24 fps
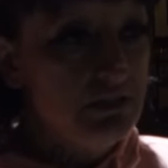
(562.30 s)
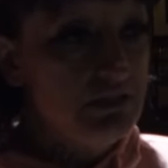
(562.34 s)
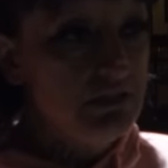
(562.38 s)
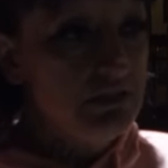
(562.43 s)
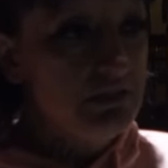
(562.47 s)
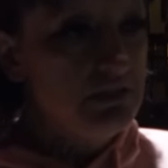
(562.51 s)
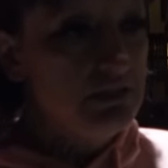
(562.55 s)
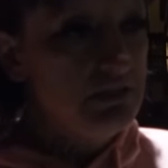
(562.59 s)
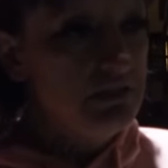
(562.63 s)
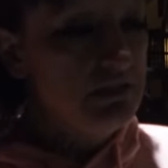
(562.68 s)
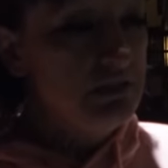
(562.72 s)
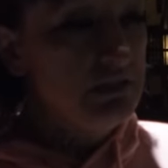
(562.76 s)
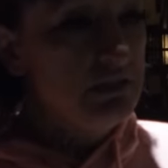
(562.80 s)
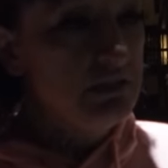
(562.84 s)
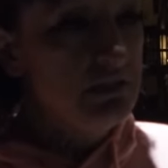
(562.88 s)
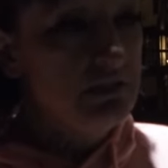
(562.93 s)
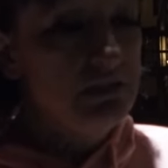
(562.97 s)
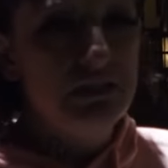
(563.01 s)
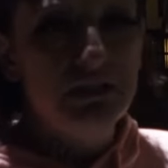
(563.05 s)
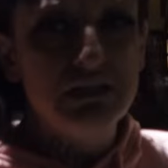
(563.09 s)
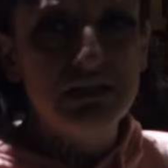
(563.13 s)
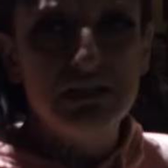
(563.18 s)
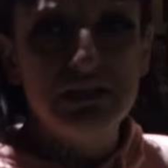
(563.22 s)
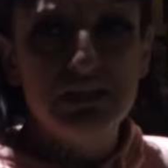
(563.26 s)
man, a
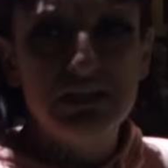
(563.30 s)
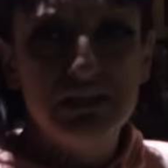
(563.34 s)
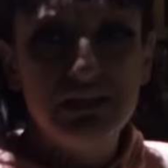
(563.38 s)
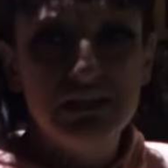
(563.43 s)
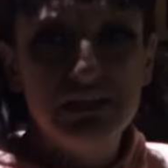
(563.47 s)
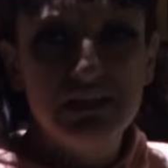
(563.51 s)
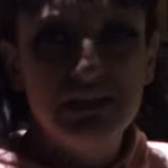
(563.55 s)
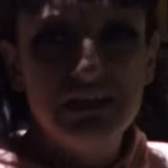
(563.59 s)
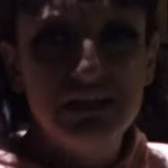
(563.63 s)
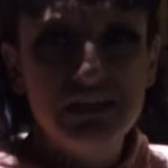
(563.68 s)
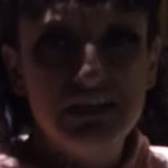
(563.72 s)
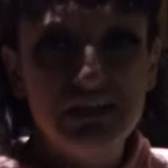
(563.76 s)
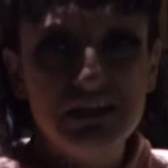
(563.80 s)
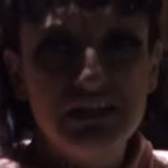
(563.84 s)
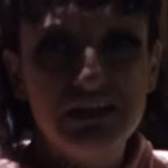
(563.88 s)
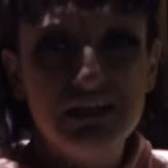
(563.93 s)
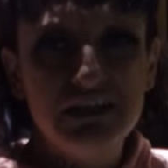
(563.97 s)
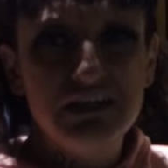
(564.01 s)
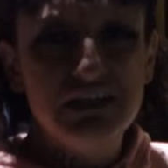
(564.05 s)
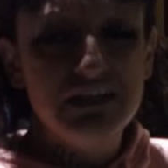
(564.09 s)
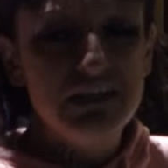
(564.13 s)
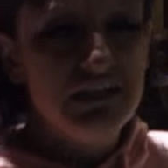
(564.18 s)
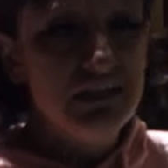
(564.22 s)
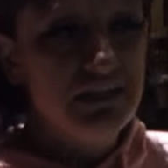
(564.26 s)
clean, a clean sober guy?